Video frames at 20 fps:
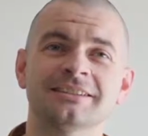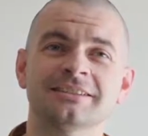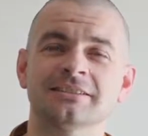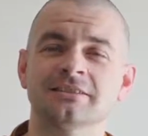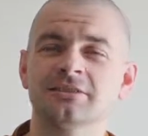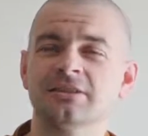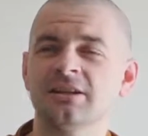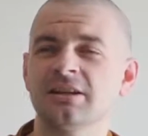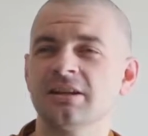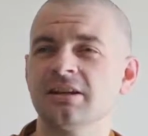
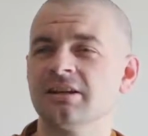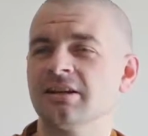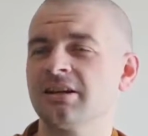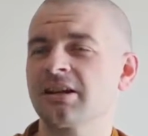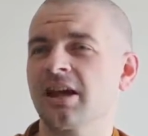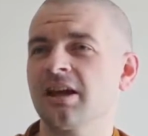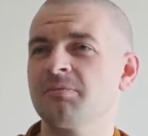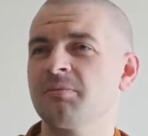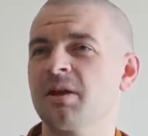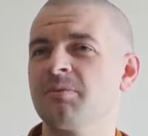Yeah,
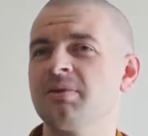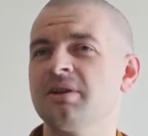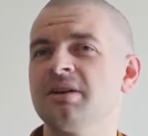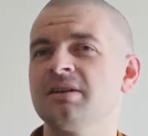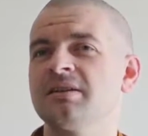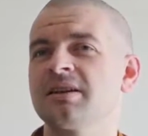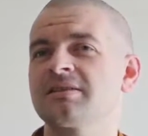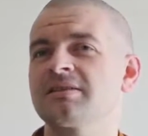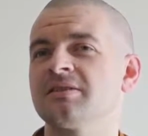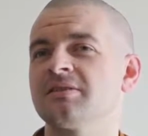okay, maybe he
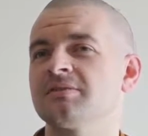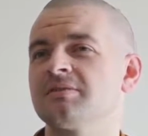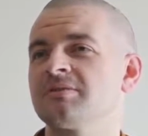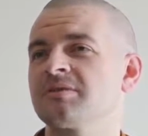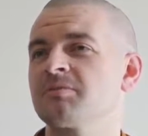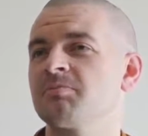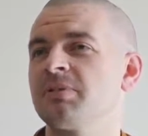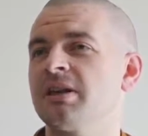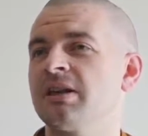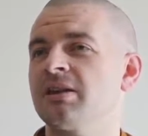doesn't
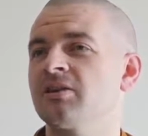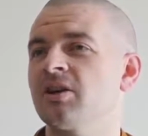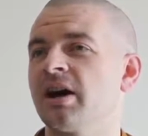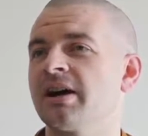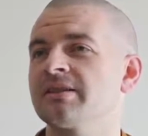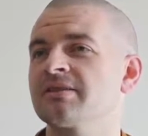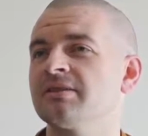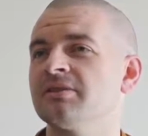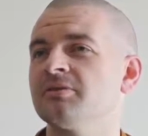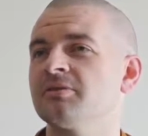speak
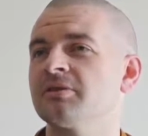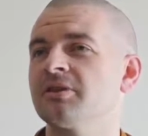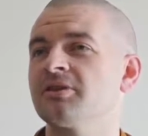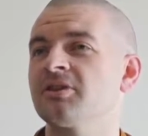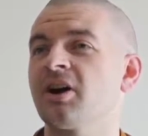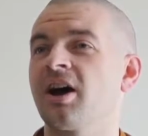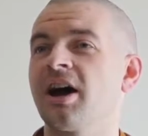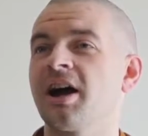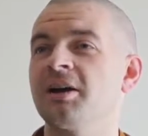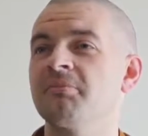nicely all the
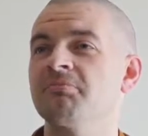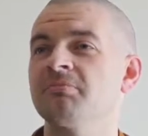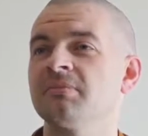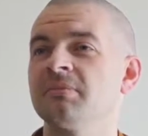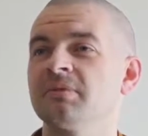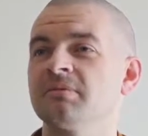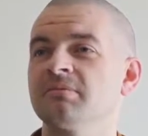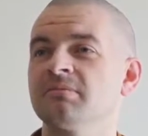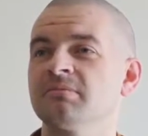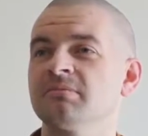time,
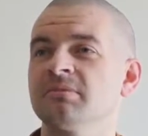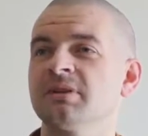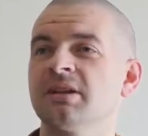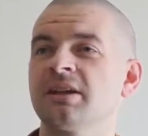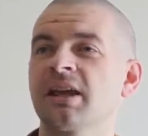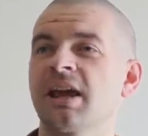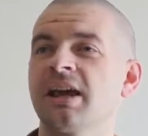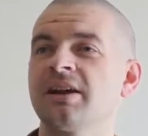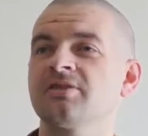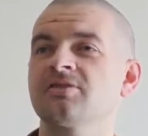but
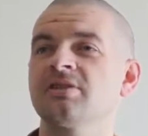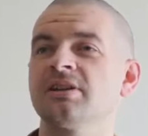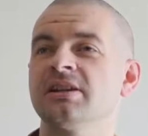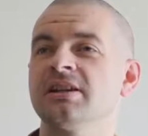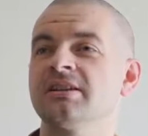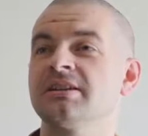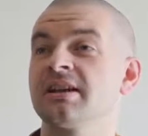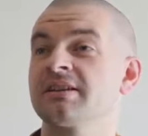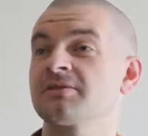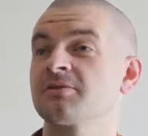occasionally he
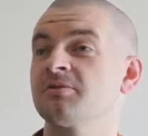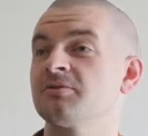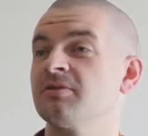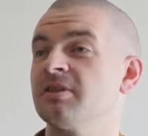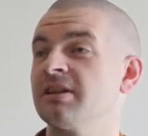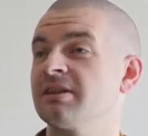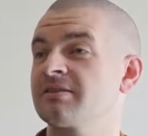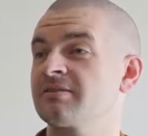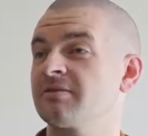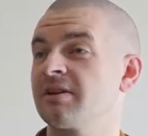does good
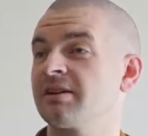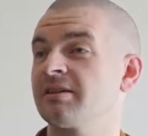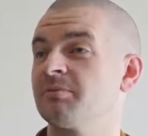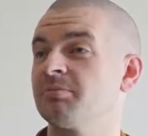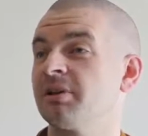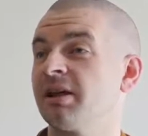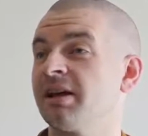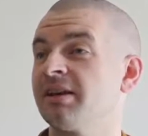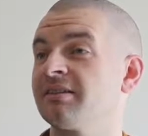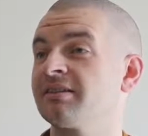things around the
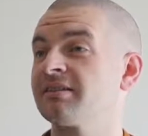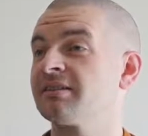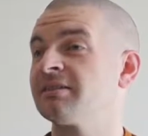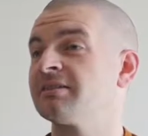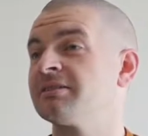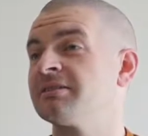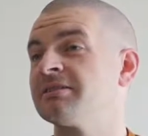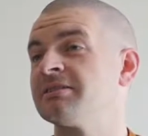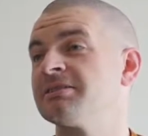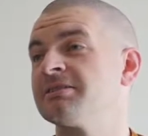place.
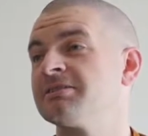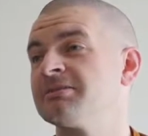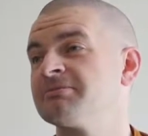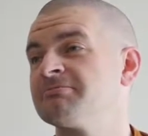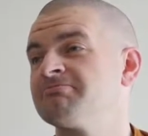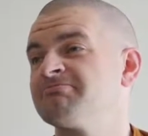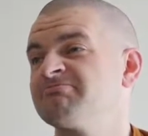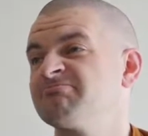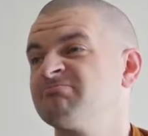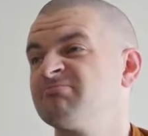
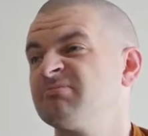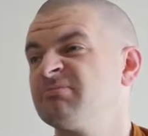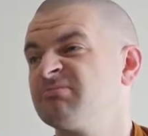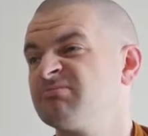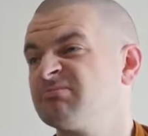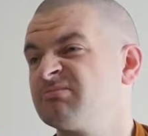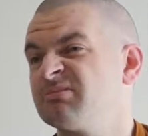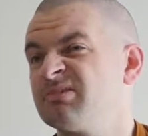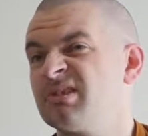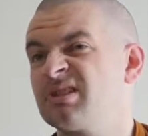
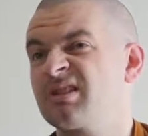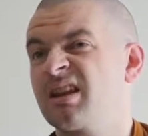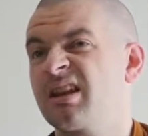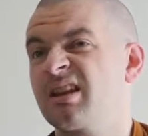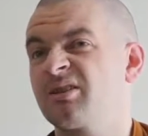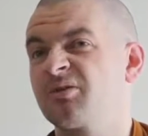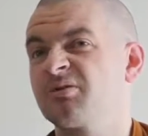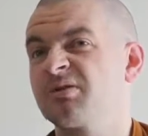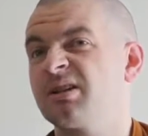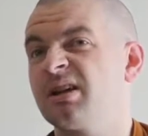Is that
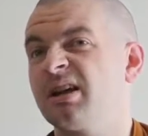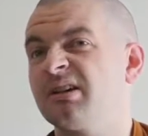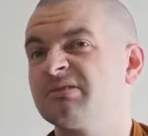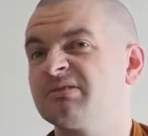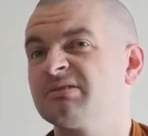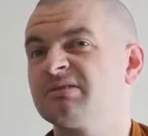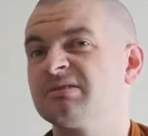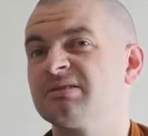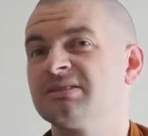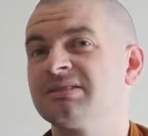good
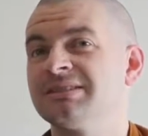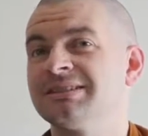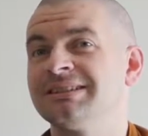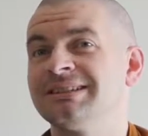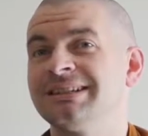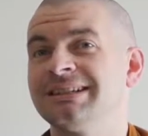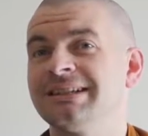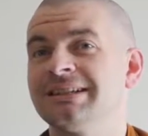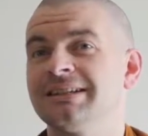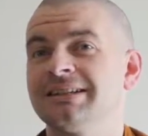enough?
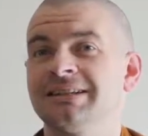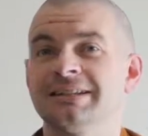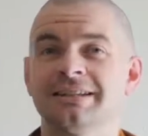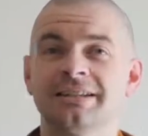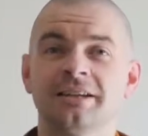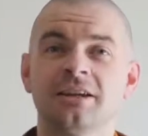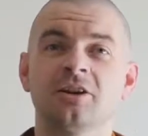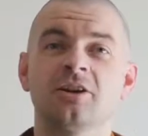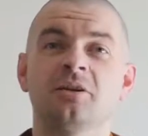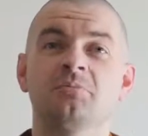
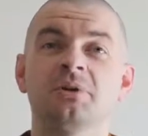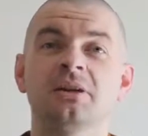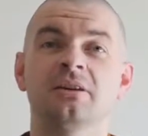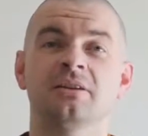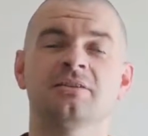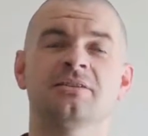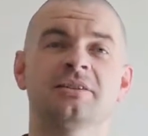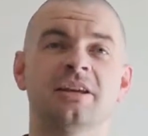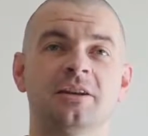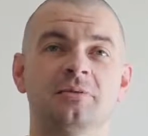Can I be
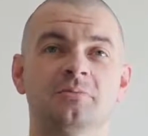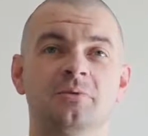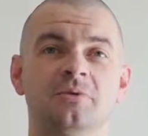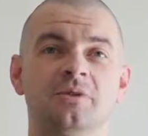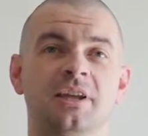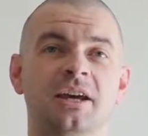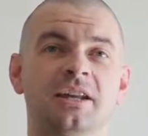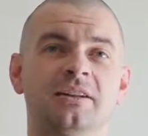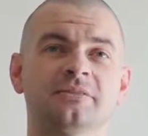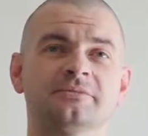content with
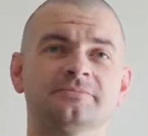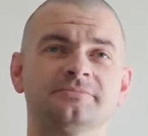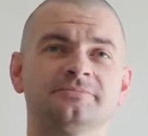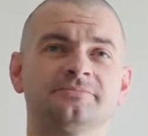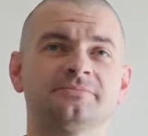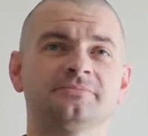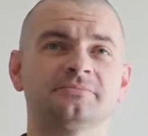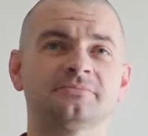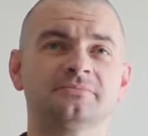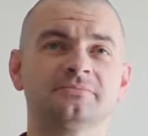that?
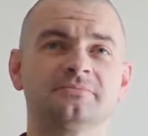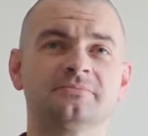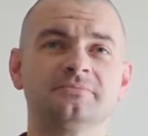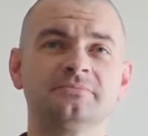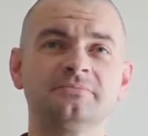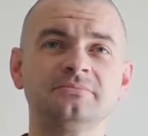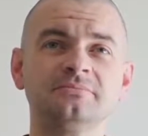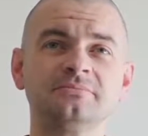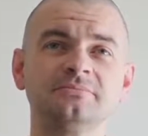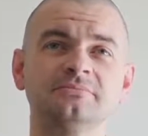
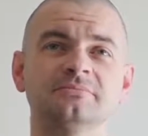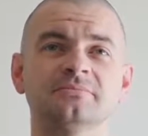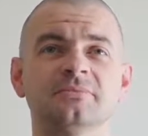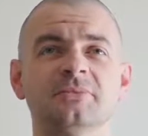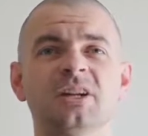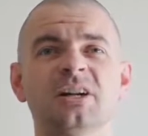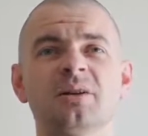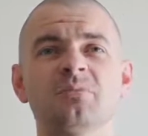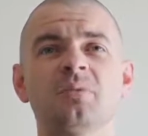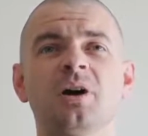
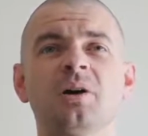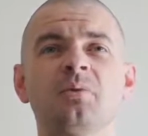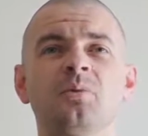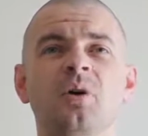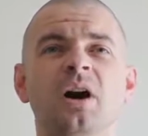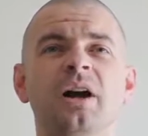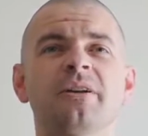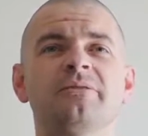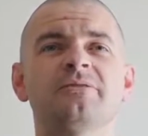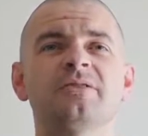Oh, my
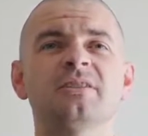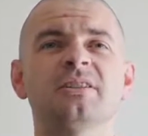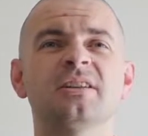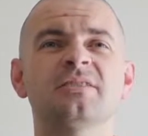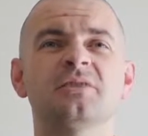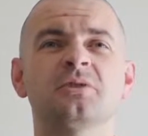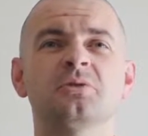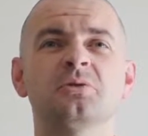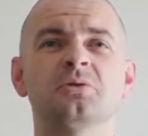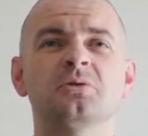wife, she
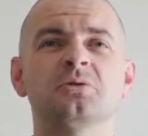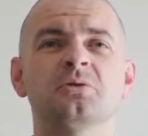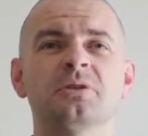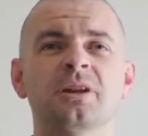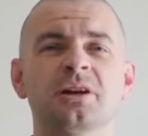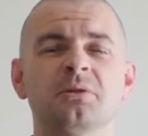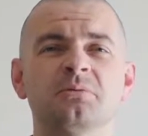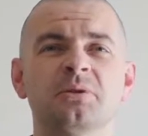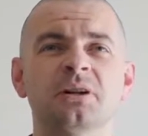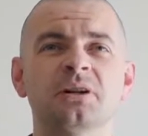doesn't cook all
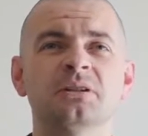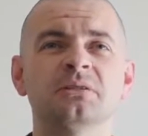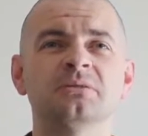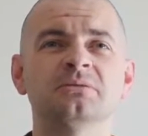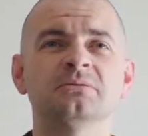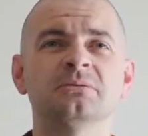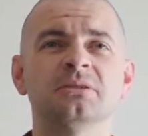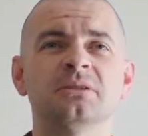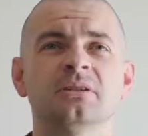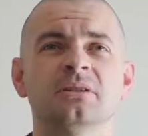that well
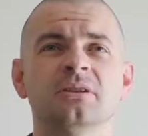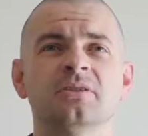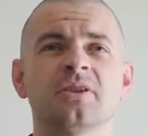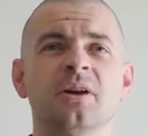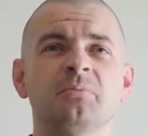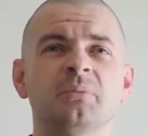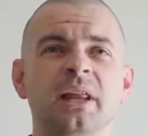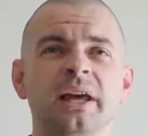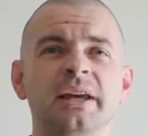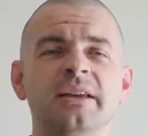because I'm
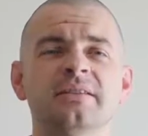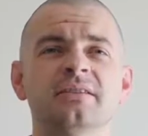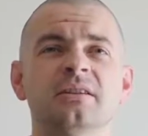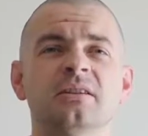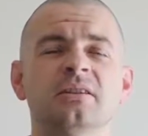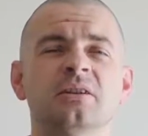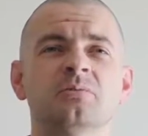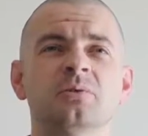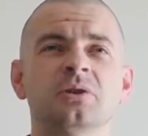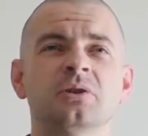lazy, I
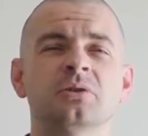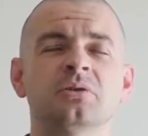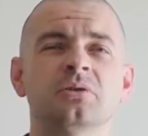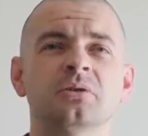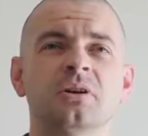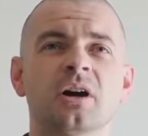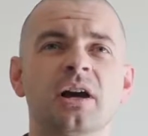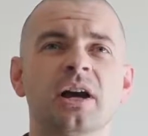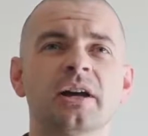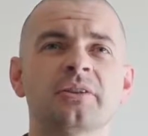don't want to cook,
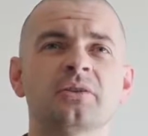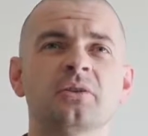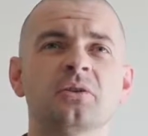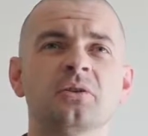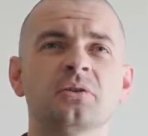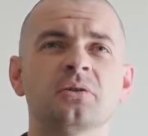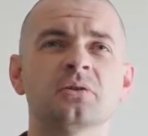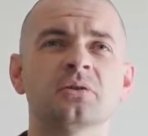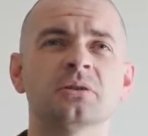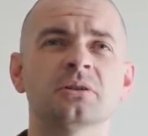I ask her to
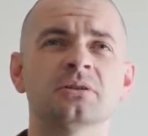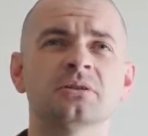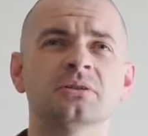cook.